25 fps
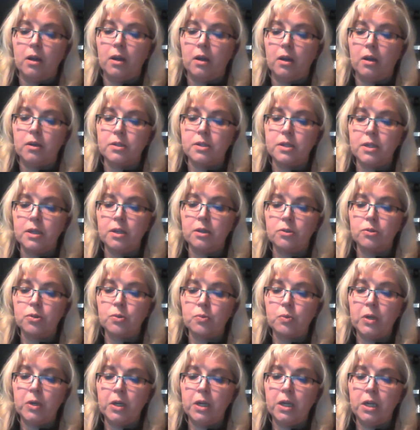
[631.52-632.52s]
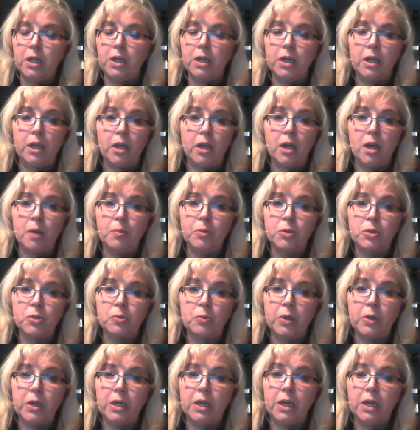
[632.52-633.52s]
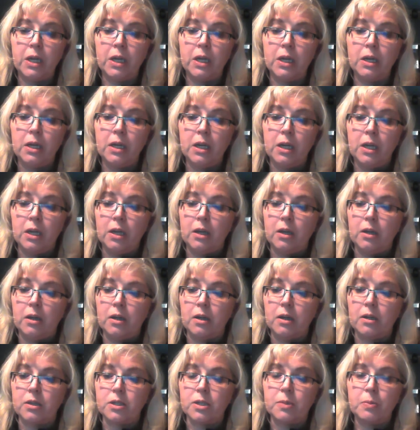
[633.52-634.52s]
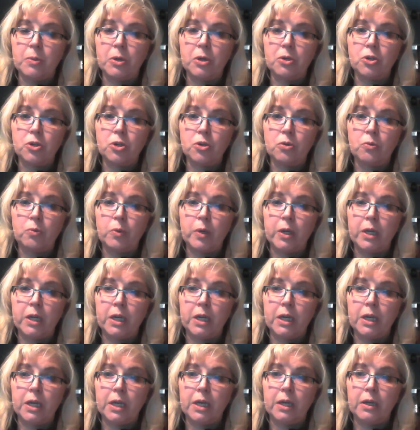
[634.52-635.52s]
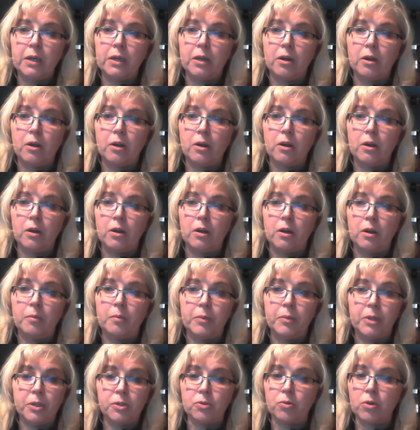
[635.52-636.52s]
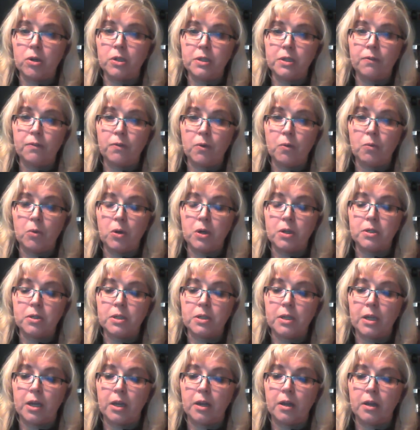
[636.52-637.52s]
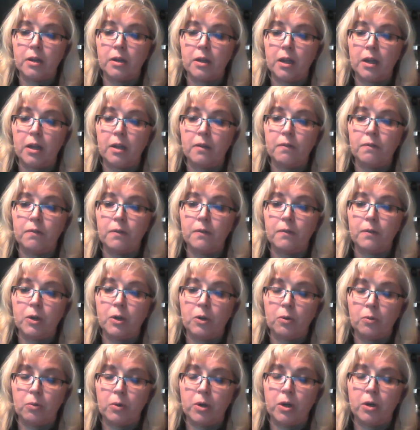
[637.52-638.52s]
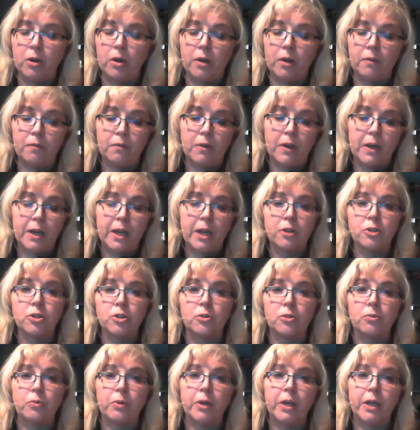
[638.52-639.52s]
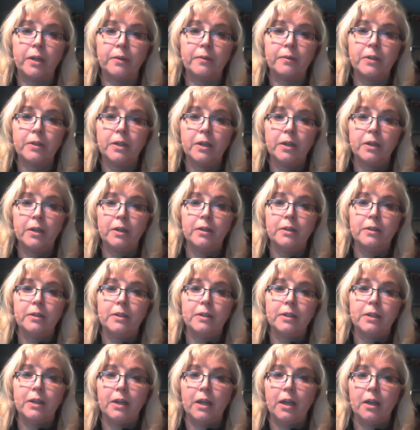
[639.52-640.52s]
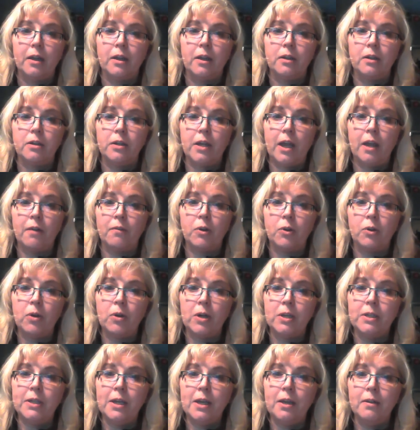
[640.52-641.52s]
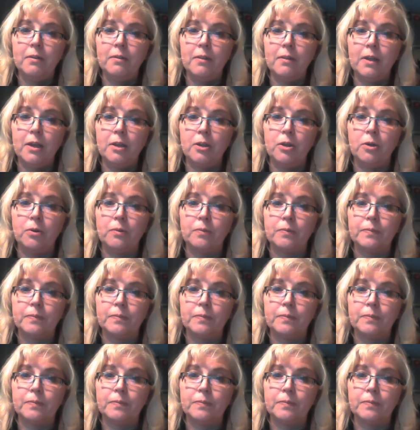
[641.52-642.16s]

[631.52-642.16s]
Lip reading: singles reading, a couples reading, a spiritual reading. These are all different ones, and a career and financial reading. And have a great day. Thank you.